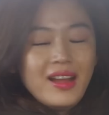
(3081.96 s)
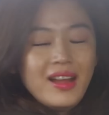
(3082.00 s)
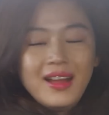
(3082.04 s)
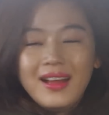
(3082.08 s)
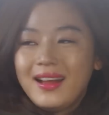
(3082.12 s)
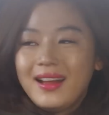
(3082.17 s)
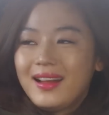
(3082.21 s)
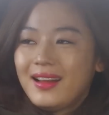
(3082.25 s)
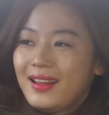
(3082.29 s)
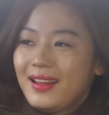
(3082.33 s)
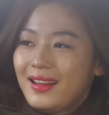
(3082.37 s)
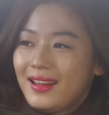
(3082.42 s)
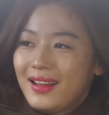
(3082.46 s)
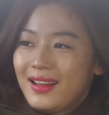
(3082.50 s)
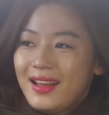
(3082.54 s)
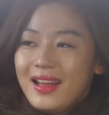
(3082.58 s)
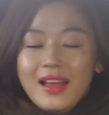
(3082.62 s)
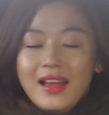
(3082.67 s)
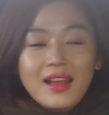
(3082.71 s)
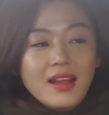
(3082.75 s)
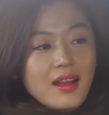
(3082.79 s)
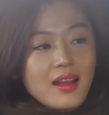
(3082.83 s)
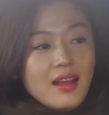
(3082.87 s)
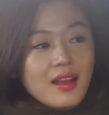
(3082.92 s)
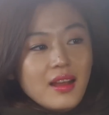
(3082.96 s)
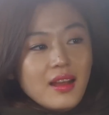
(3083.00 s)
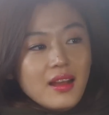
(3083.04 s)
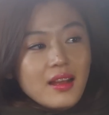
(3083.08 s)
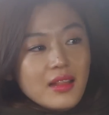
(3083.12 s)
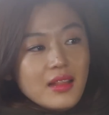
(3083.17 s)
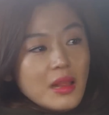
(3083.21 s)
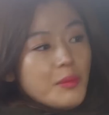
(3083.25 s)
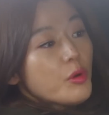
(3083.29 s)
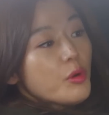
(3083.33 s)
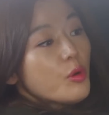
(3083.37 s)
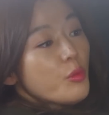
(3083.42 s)
played along,
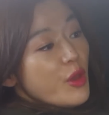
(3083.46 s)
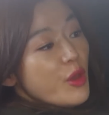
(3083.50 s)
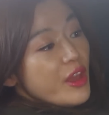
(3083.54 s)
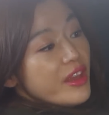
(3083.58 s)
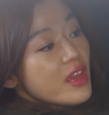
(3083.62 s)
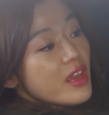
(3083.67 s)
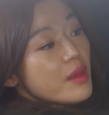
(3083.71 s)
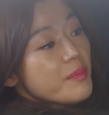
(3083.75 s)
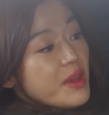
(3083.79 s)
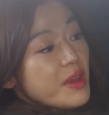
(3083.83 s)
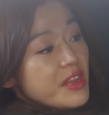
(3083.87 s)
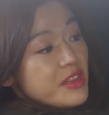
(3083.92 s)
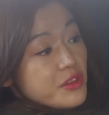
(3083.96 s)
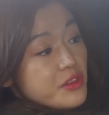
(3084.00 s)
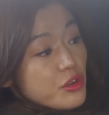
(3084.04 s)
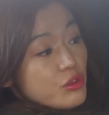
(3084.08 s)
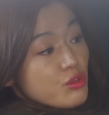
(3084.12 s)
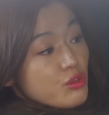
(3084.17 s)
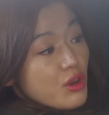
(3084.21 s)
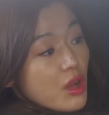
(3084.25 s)
pretending to be her manager,